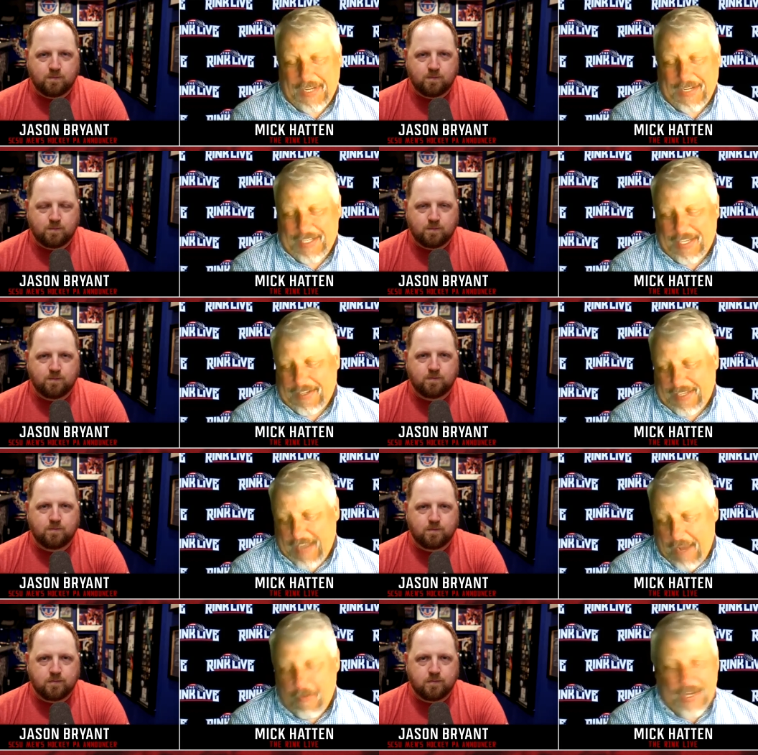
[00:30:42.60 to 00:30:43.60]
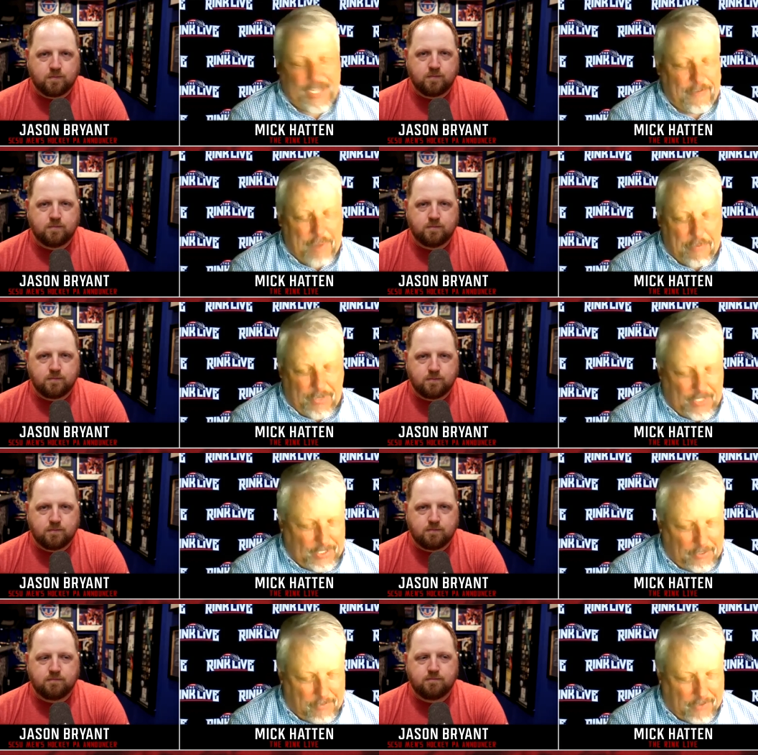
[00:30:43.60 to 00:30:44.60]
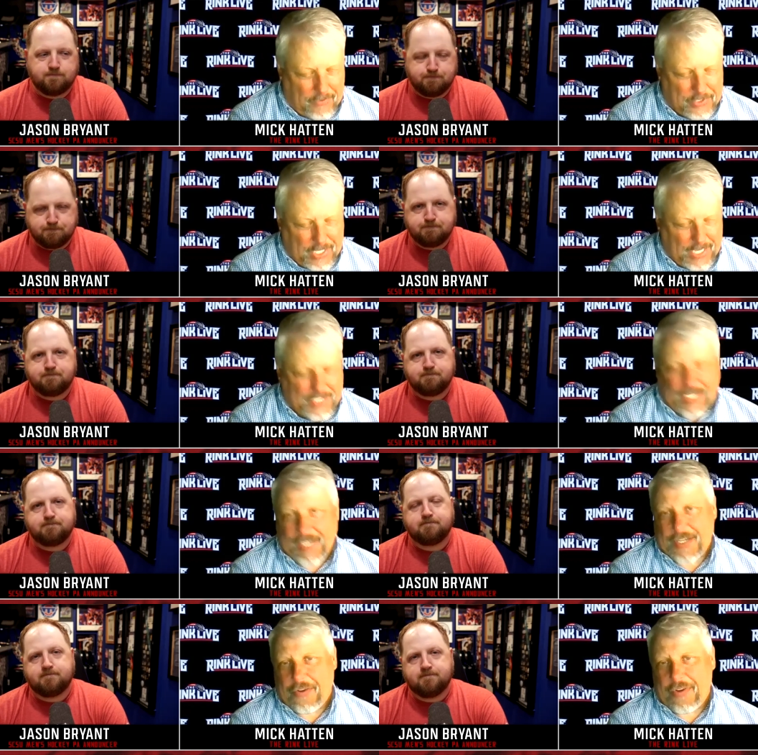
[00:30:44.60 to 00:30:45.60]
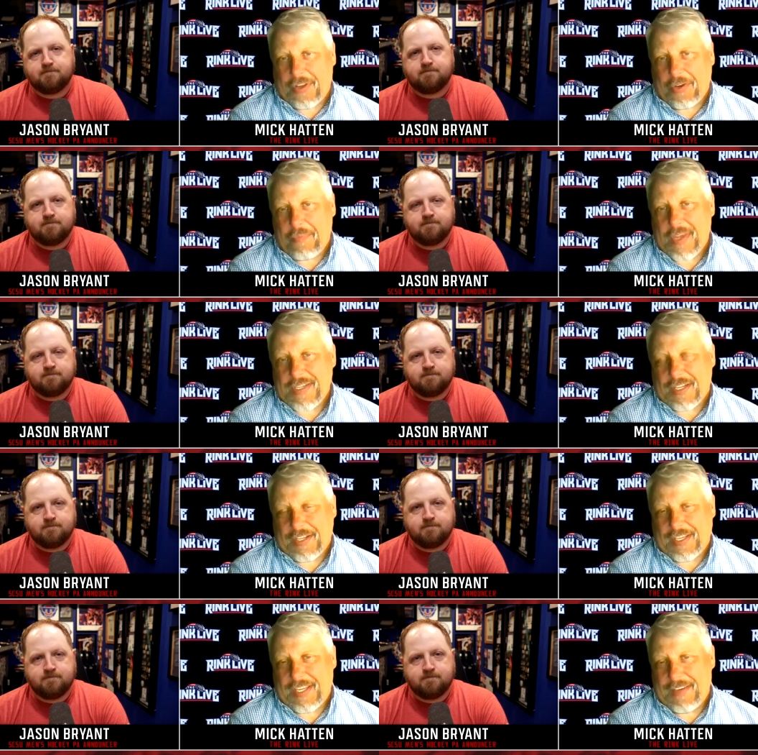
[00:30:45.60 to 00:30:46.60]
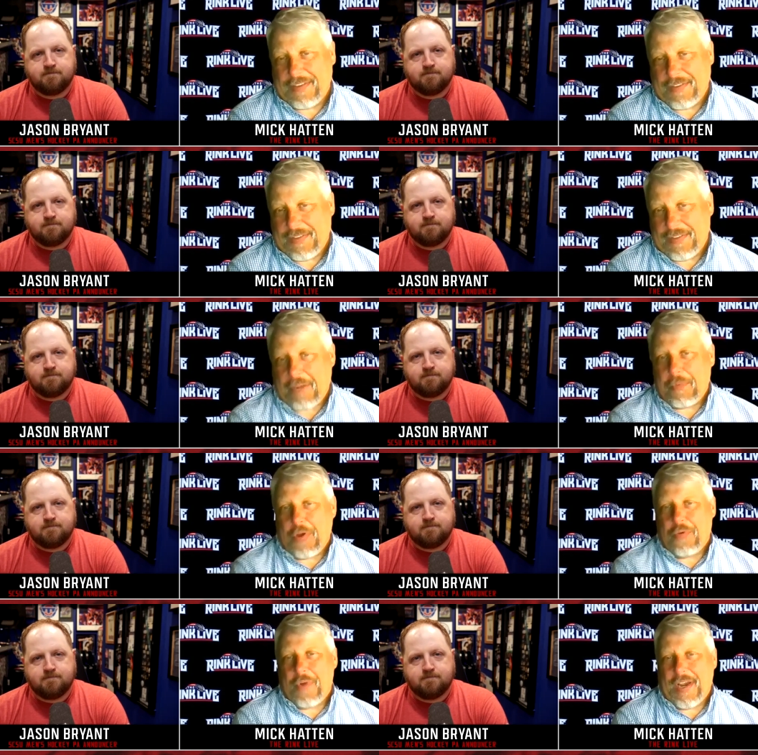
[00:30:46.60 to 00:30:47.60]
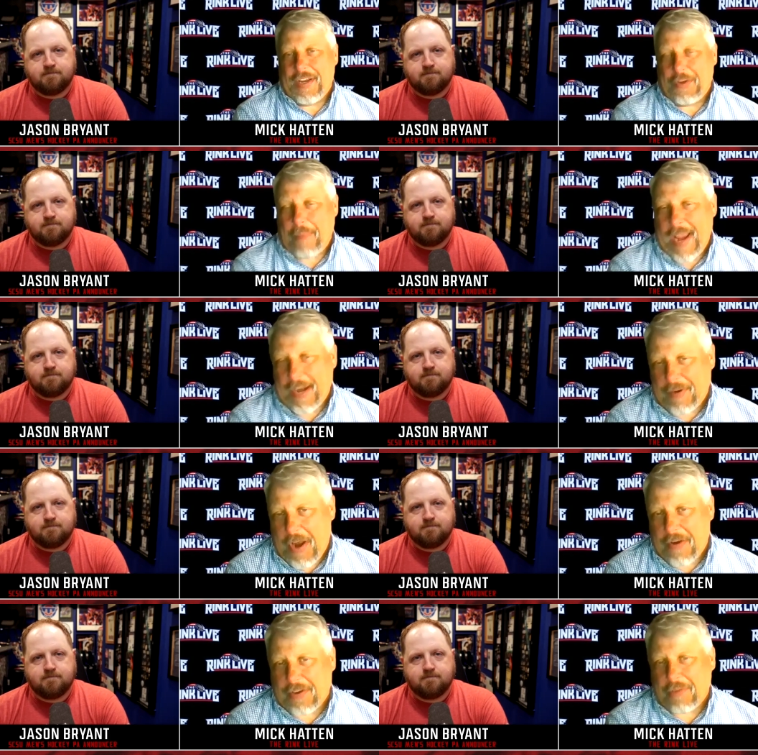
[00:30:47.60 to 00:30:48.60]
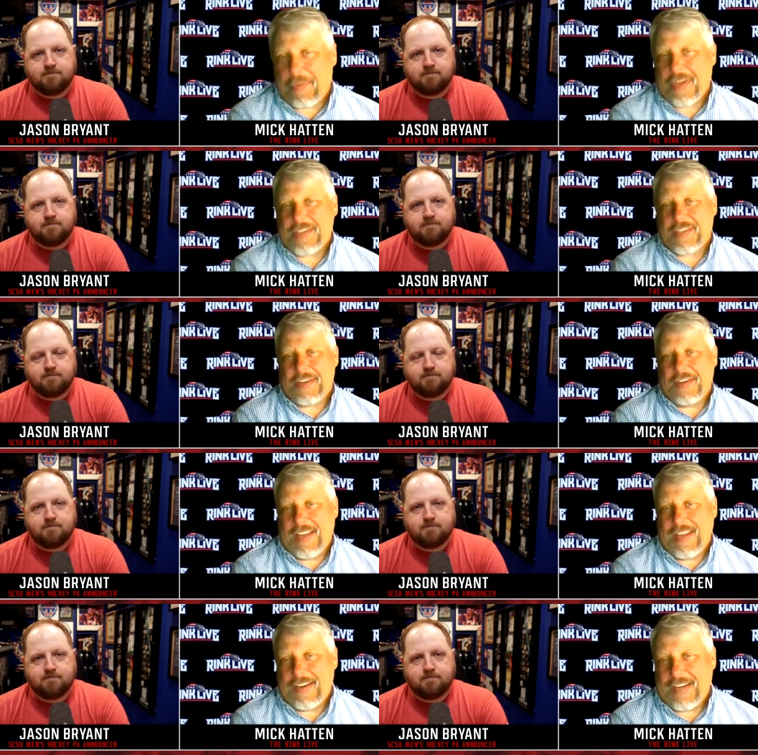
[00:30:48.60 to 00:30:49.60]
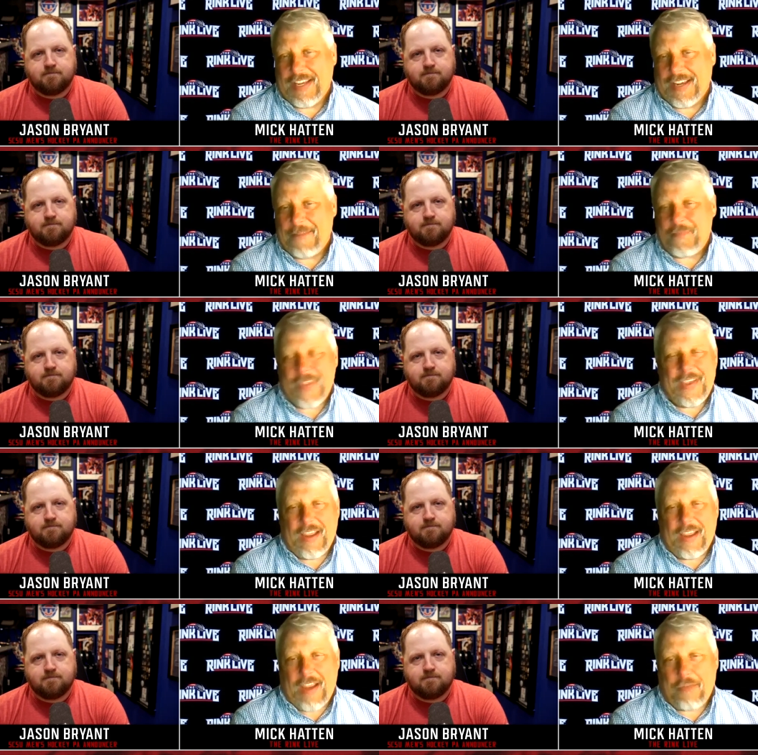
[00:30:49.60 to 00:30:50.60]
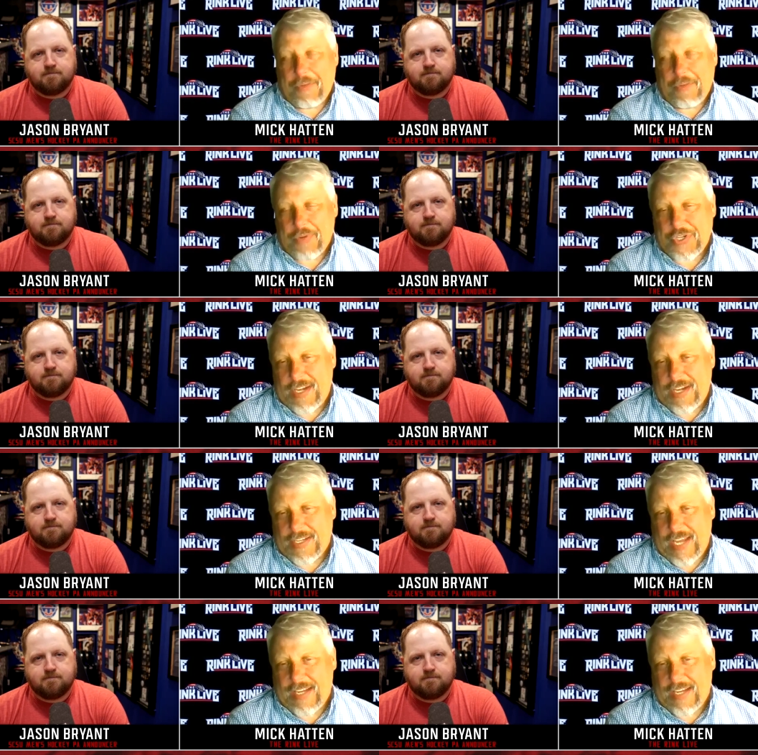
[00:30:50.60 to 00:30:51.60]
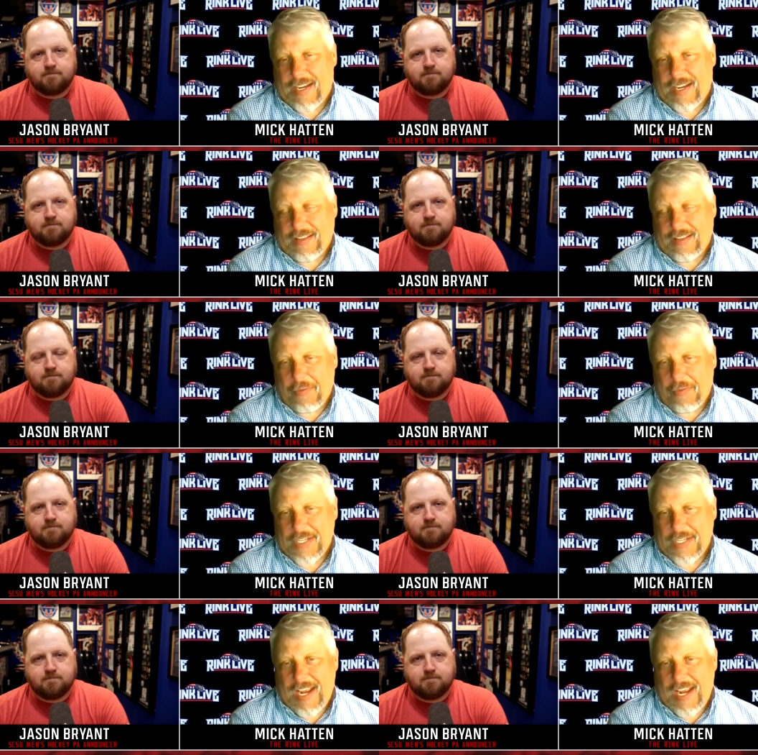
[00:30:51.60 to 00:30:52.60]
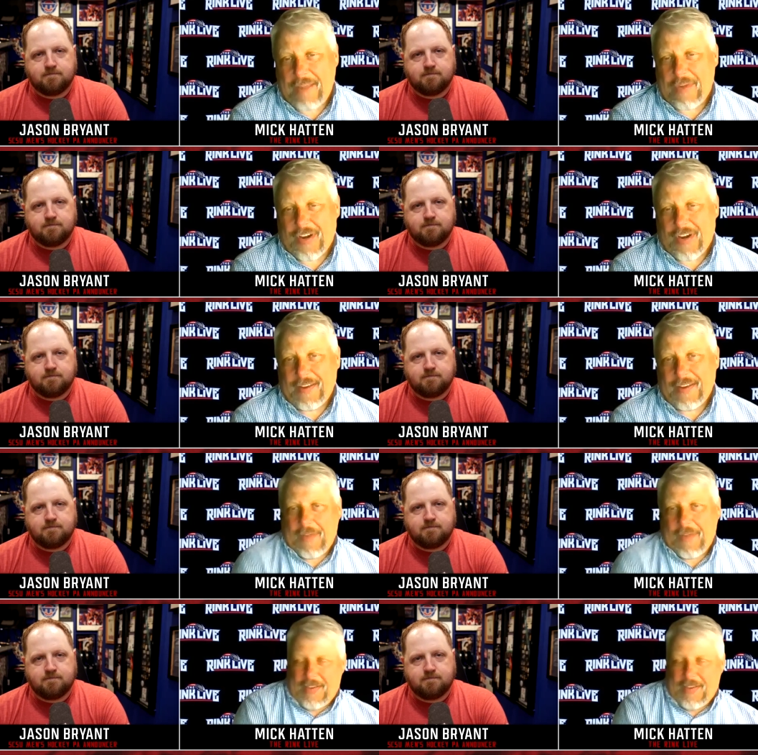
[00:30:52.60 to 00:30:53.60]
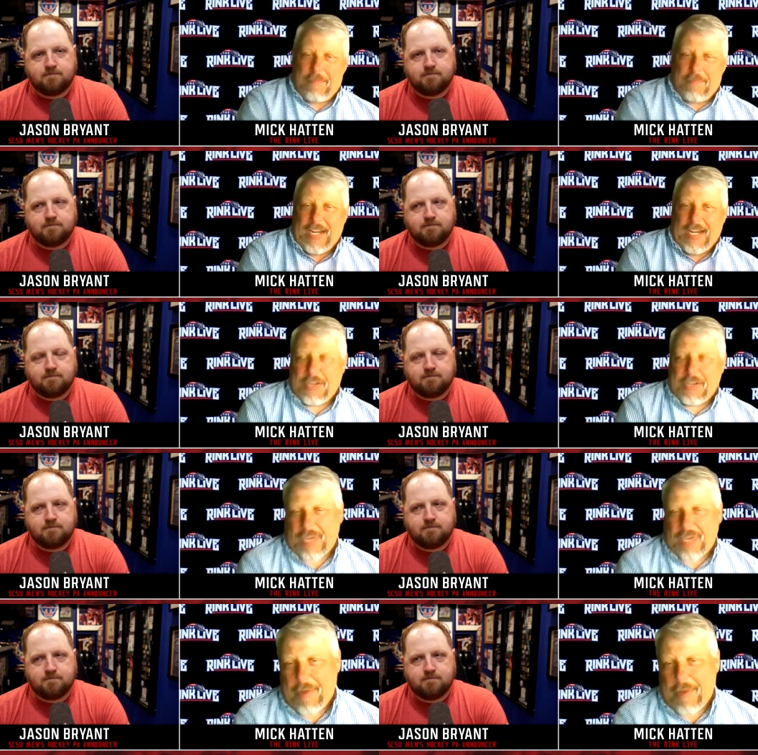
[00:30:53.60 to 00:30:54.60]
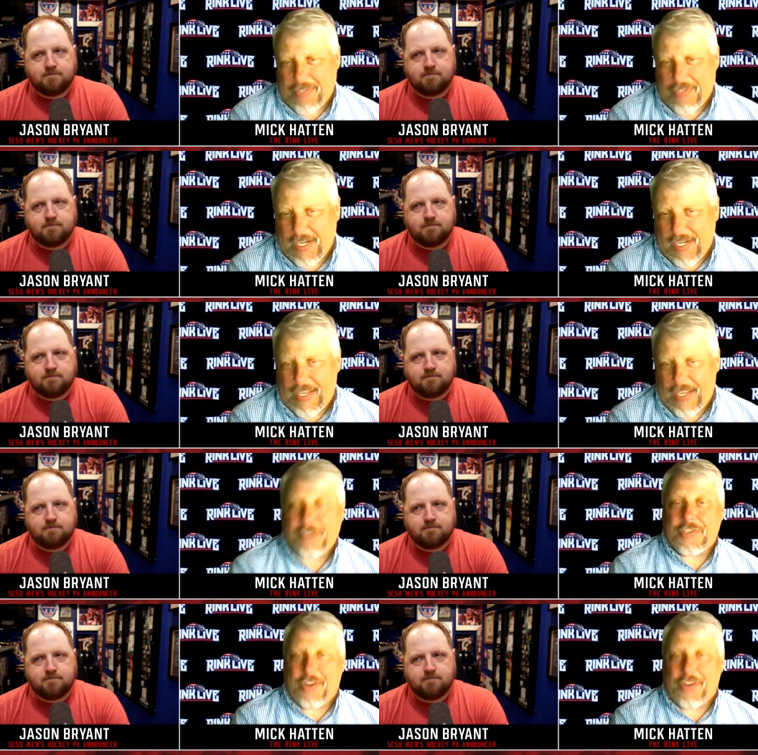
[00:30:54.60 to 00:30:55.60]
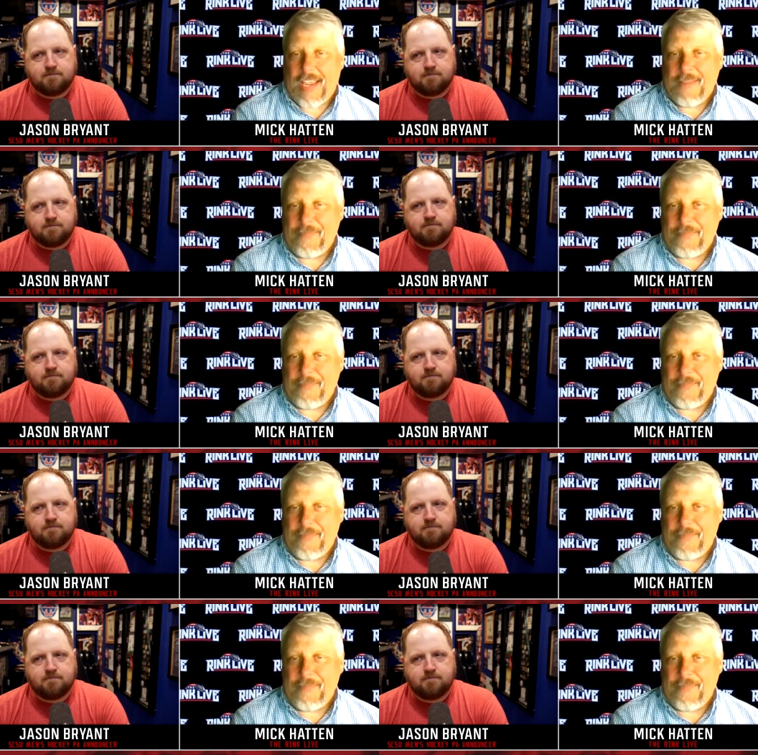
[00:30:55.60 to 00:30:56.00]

Speaker 1: uh, get, I wanted to give people a little bit of a chance to get to know you a little bit, to get, let them know uh, your background a little bit. And, and uh, I, I, really appreciate you taking uh, a little bit of time here. I, uh, the big announcement came out yesterday.